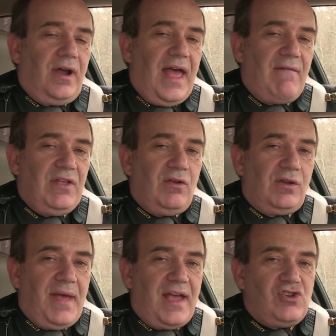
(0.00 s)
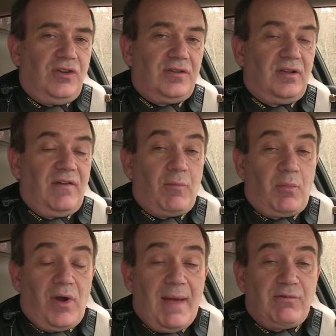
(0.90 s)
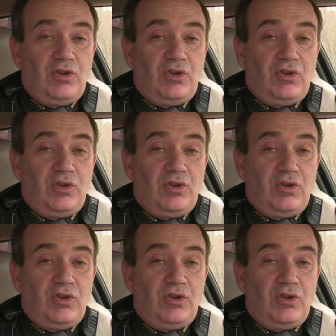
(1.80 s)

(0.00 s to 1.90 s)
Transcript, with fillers: having those packages delivered perhaps